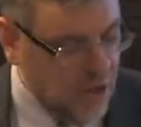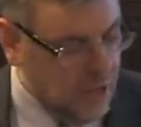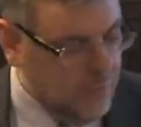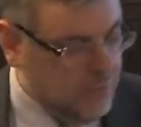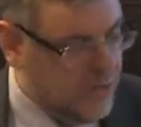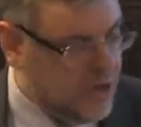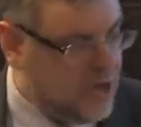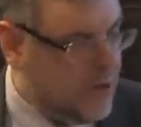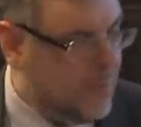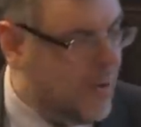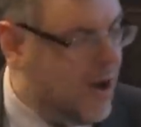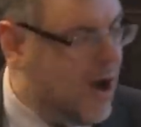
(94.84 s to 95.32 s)

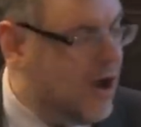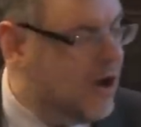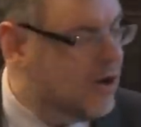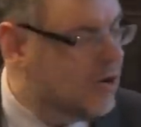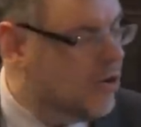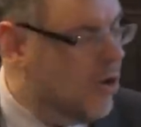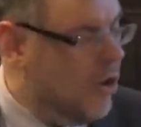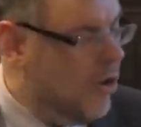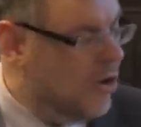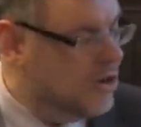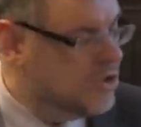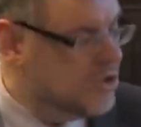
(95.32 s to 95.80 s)
but a
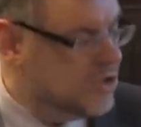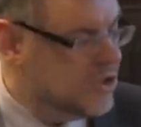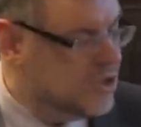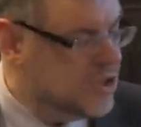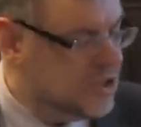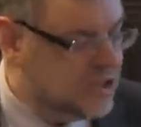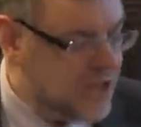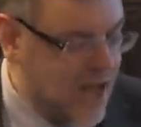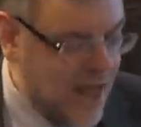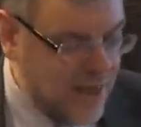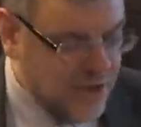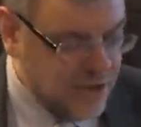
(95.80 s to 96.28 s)
paradox is a
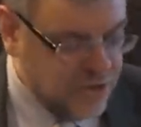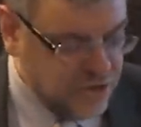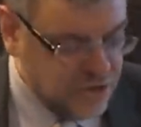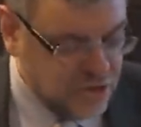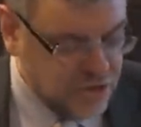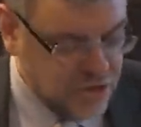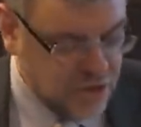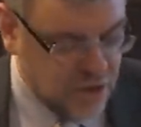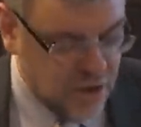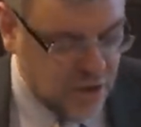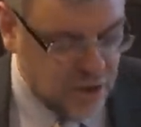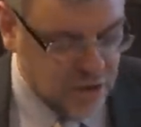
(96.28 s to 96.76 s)

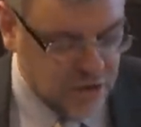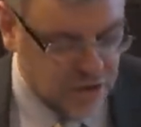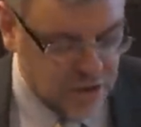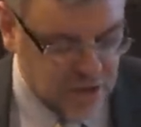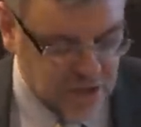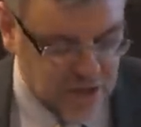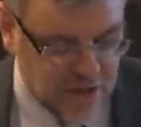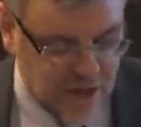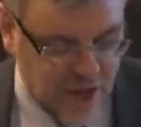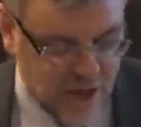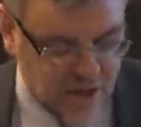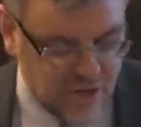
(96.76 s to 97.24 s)
challenge to
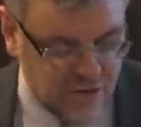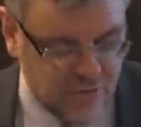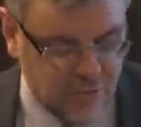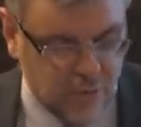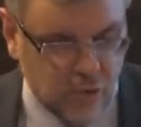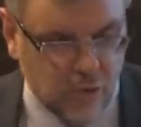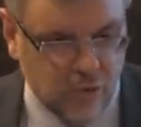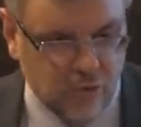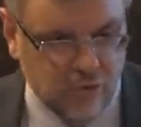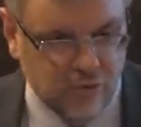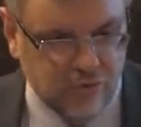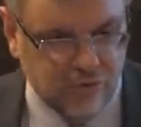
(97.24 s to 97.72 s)
this kind of
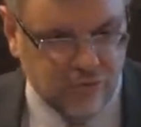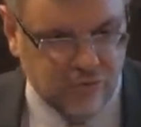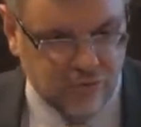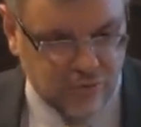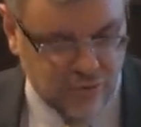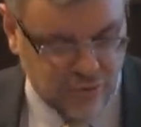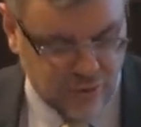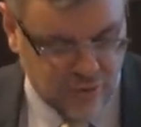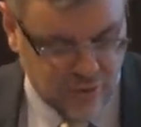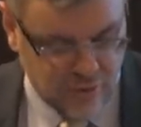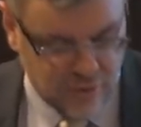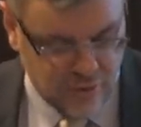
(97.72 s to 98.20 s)
proof,
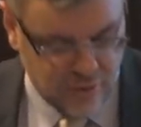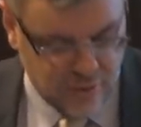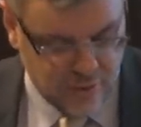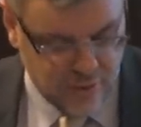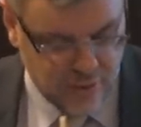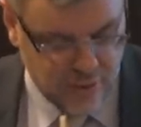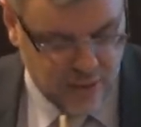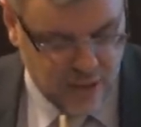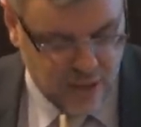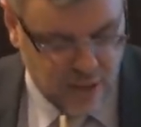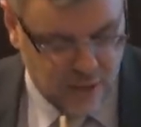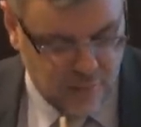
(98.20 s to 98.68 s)

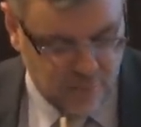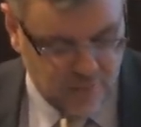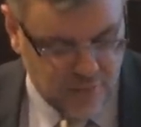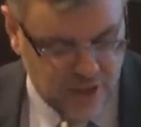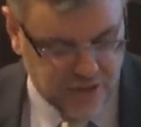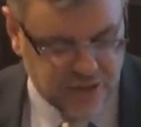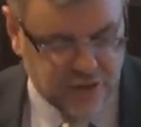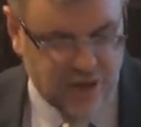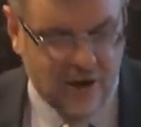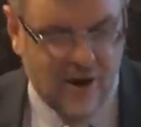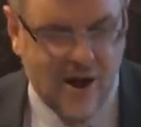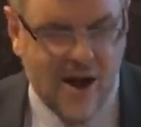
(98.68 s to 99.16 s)

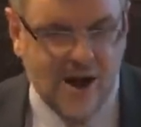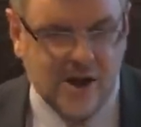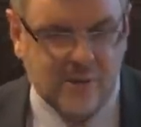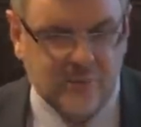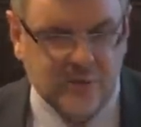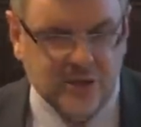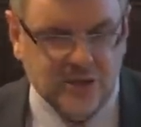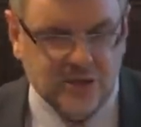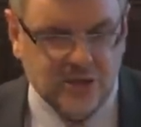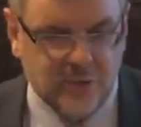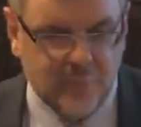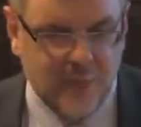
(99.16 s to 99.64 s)
because our
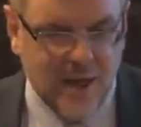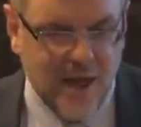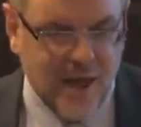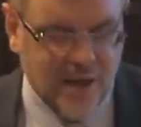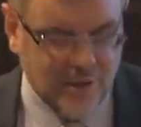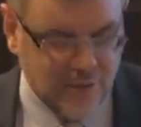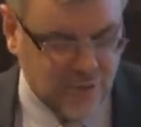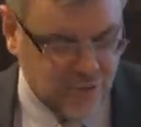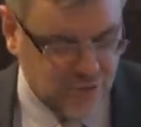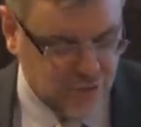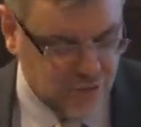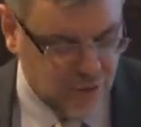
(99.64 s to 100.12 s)
argument
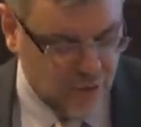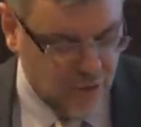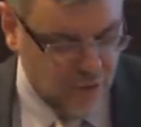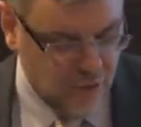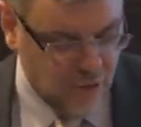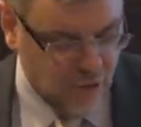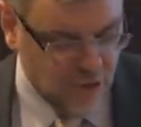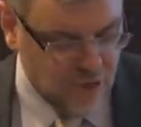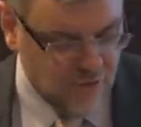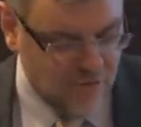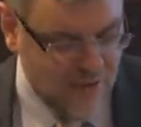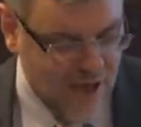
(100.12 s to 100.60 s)
depends
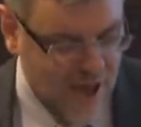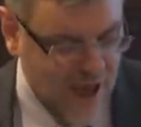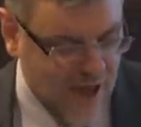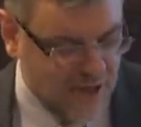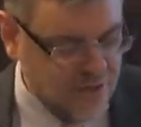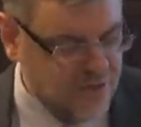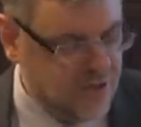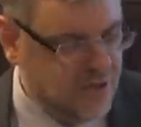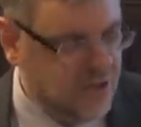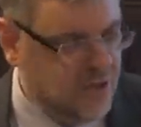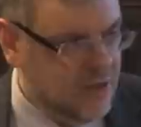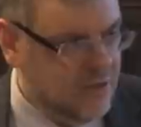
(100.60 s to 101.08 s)
on the
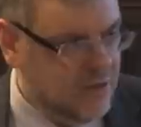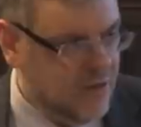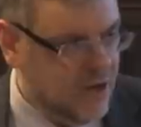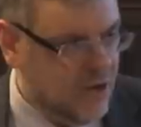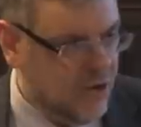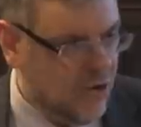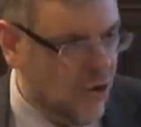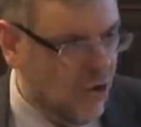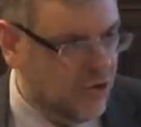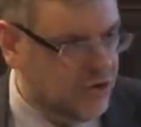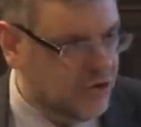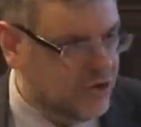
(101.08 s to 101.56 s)
fact that a
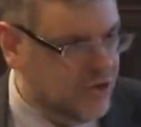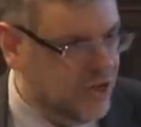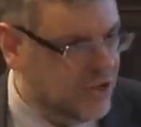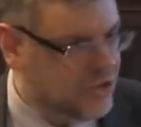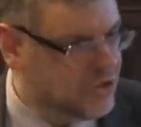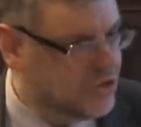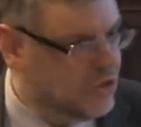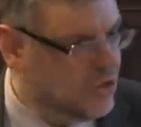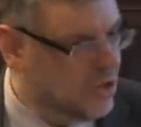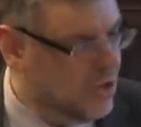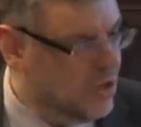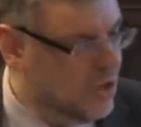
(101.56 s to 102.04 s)

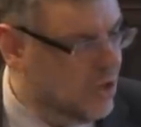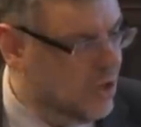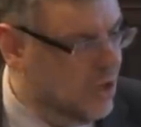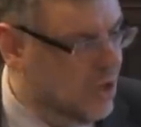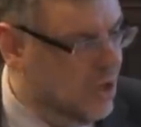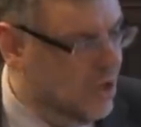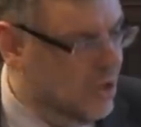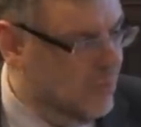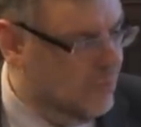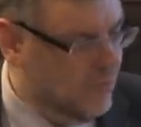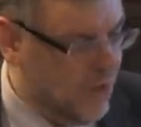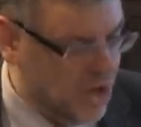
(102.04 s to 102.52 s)
contradiction
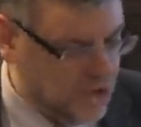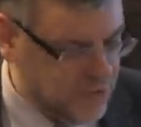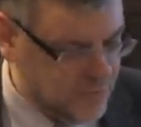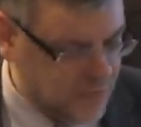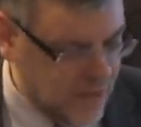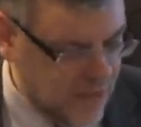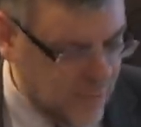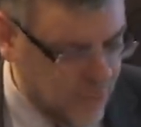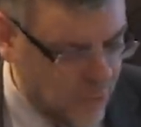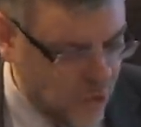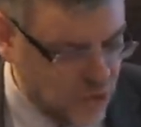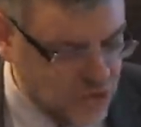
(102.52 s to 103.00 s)
must
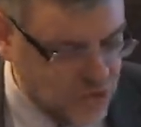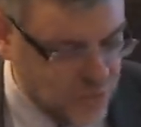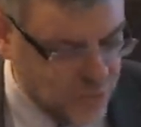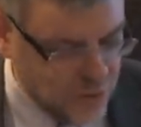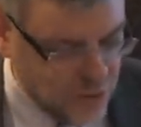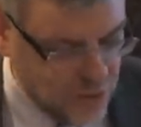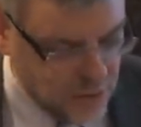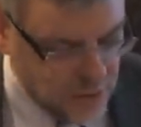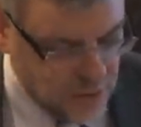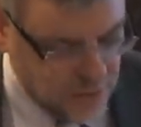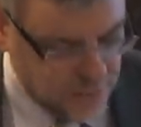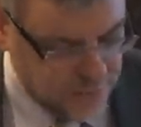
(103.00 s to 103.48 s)
be
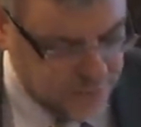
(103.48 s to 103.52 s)
impossible.